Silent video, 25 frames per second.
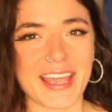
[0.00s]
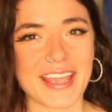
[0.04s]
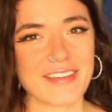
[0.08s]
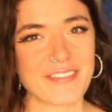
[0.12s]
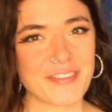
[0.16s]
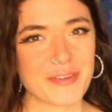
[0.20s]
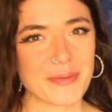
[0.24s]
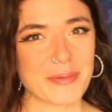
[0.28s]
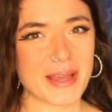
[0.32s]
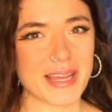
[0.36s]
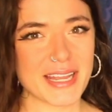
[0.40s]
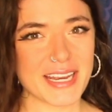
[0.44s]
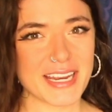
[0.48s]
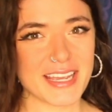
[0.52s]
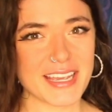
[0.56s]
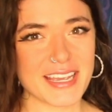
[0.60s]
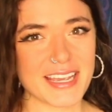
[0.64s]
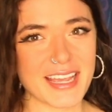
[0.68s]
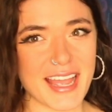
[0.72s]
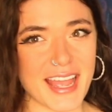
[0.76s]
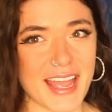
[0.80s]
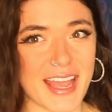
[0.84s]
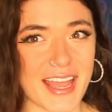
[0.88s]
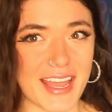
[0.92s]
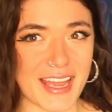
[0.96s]
Hey
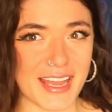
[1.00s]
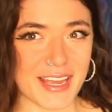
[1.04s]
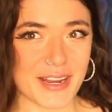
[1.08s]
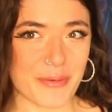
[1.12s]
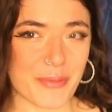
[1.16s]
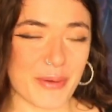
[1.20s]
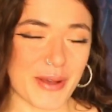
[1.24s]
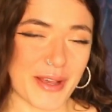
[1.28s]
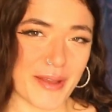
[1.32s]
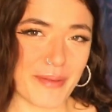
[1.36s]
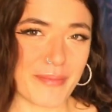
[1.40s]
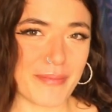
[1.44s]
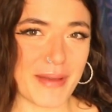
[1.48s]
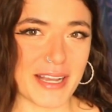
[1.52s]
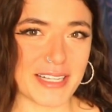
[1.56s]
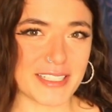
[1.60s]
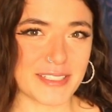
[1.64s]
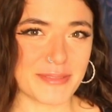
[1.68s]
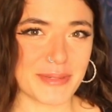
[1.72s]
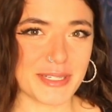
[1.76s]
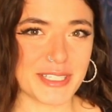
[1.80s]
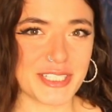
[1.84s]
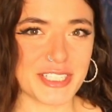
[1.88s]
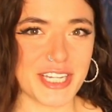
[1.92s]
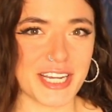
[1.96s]
everybody, and welcome back
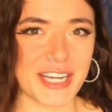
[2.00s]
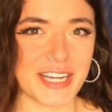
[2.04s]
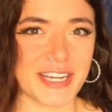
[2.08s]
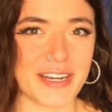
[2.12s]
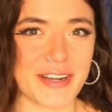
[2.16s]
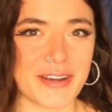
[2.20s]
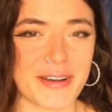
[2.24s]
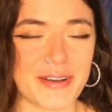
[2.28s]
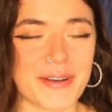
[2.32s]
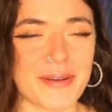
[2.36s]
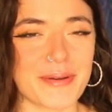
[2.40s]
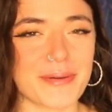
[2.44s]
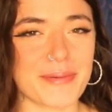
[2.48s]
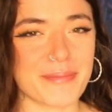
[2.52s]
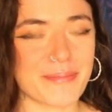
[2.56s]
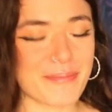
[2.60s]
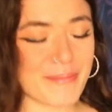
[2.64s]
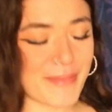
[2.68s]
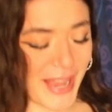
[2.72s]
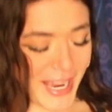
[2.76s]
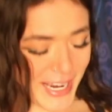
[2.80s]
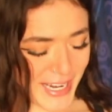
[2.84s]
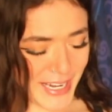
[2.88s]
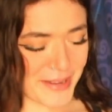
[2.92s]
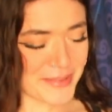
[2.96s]
to my channel.
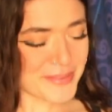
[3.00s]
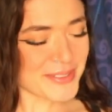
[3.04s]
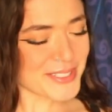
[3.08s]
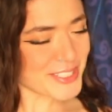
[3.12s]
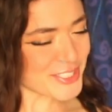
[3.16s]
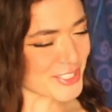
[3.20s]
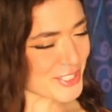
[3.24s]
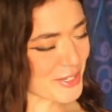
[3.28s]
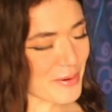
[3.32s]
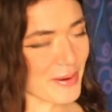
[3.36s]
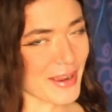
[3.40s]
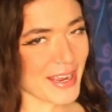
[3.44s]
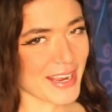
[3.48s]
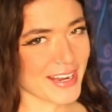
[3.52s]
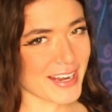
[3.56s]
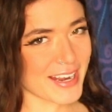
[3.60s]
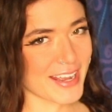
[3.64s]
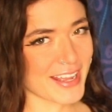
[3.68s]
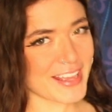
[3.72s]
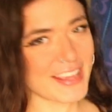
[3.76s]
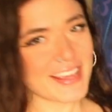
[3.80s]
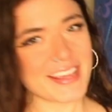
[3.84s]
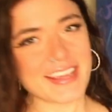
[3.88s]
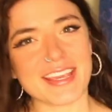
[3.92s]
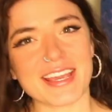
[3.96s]
My name is
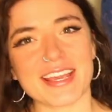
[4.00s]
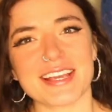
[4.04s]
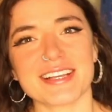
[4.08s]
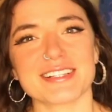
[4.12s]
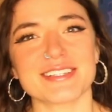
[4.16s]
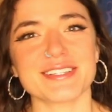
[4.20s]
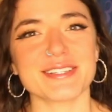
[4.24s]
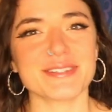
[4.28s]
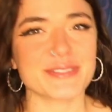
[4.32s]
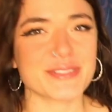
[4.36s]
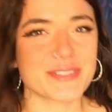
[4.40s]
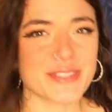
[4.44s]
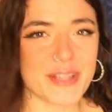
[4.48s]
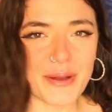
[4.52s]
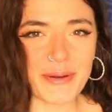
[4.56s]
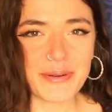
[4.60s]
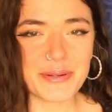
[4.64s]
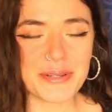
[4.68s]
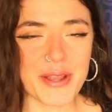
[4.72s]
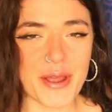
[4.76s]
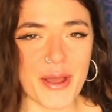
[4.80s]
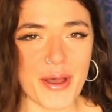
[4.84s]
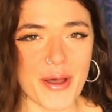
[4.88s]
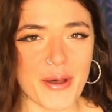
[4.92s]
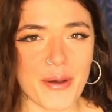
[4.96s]
Joanna, in case you
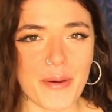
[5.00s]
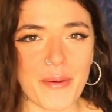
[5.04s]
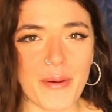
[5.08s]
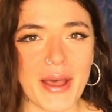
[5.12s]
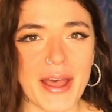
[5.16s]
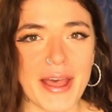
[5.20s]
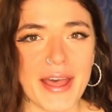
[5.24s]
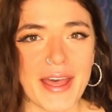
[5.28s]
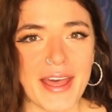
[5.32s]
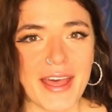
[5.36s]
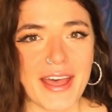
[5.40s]
don't know.